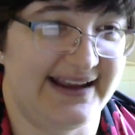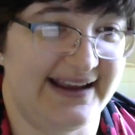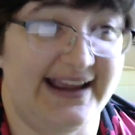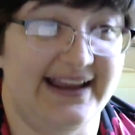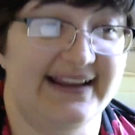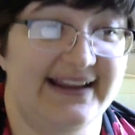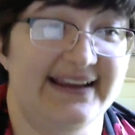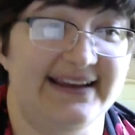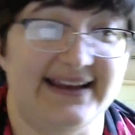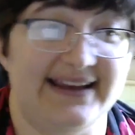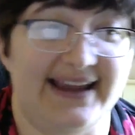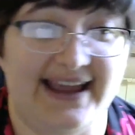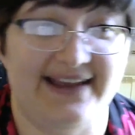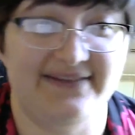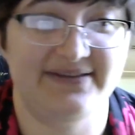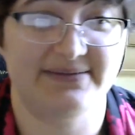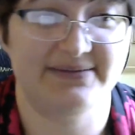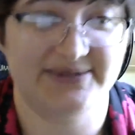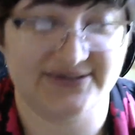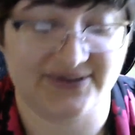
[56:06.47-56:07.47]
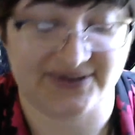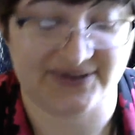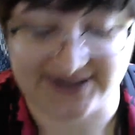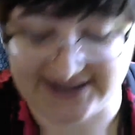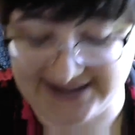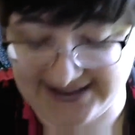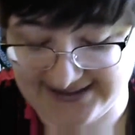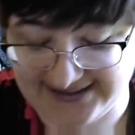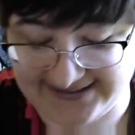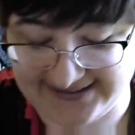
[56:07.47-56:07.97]
I have them
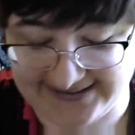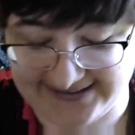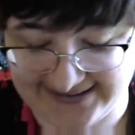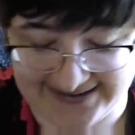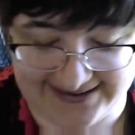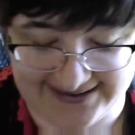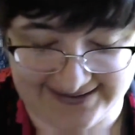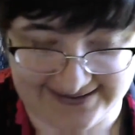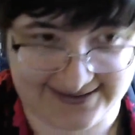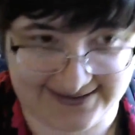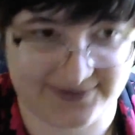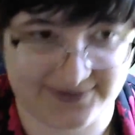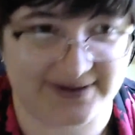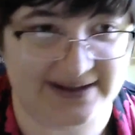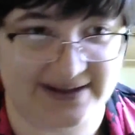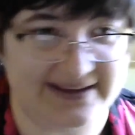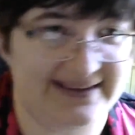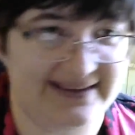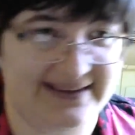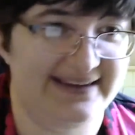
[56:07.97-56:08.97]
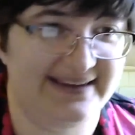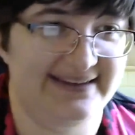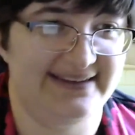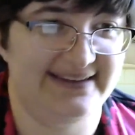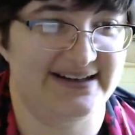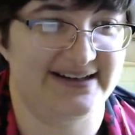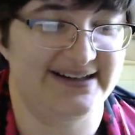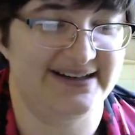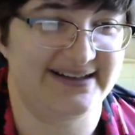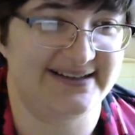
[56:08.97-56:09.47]
sorted into different
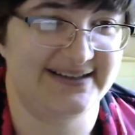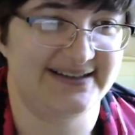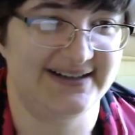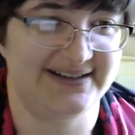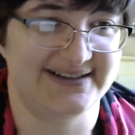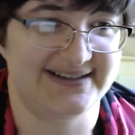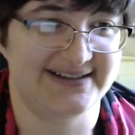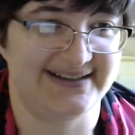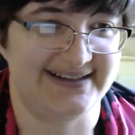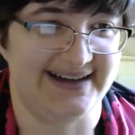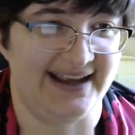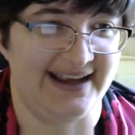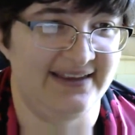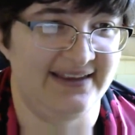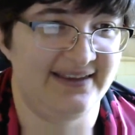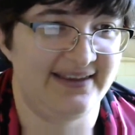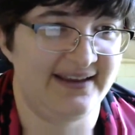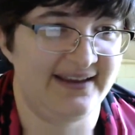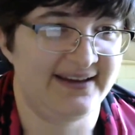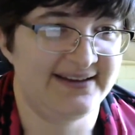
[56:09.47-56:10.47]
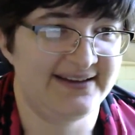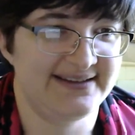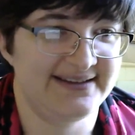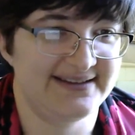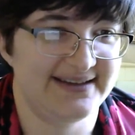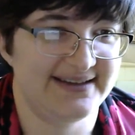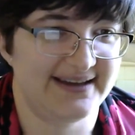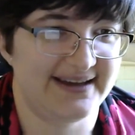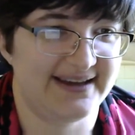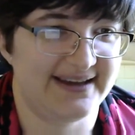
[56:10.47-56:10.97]
sections. There's dead
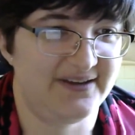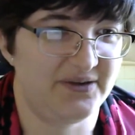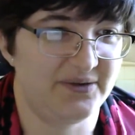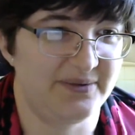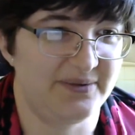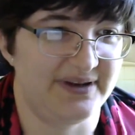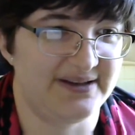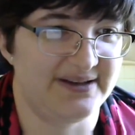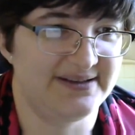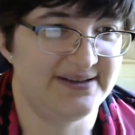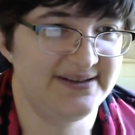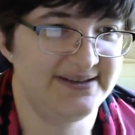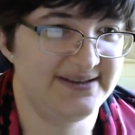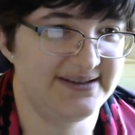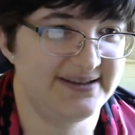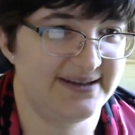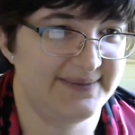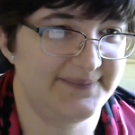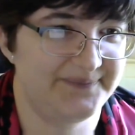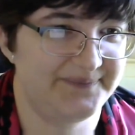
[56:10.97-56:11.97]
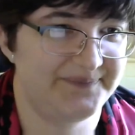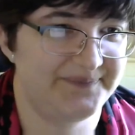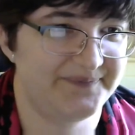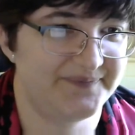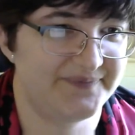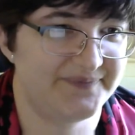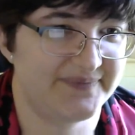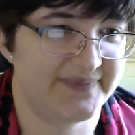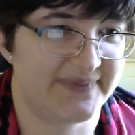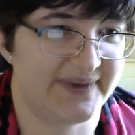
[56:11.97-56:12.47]
things, humans,
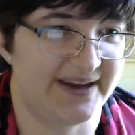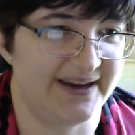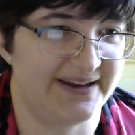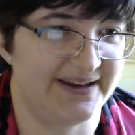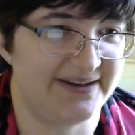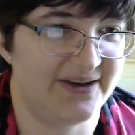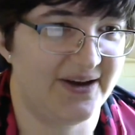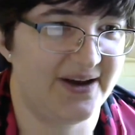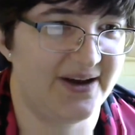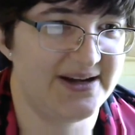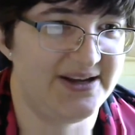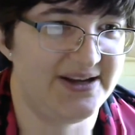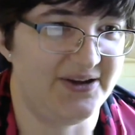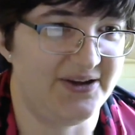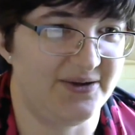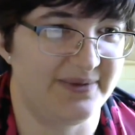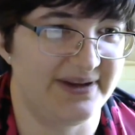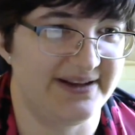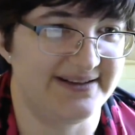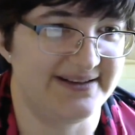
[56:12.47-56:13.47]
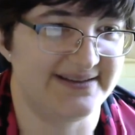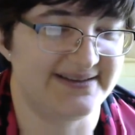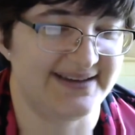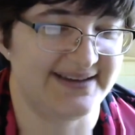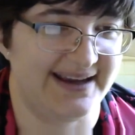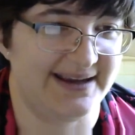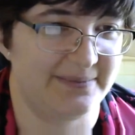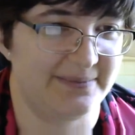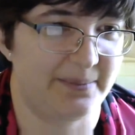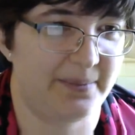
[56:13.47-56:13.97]
non-humans,
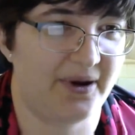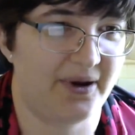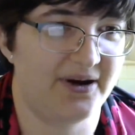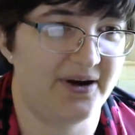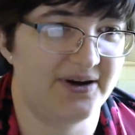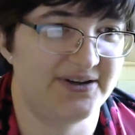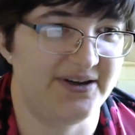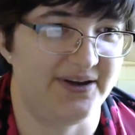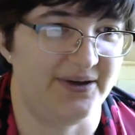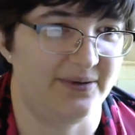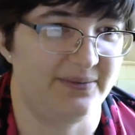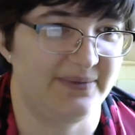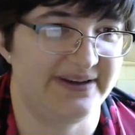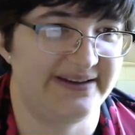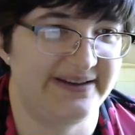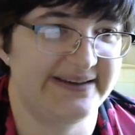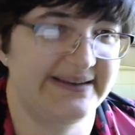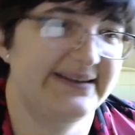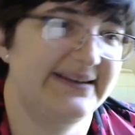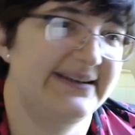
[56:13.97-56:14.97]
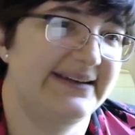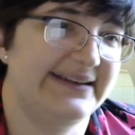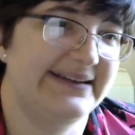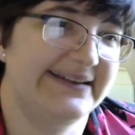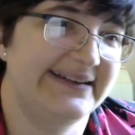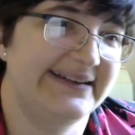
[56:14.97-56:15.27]
and part humans.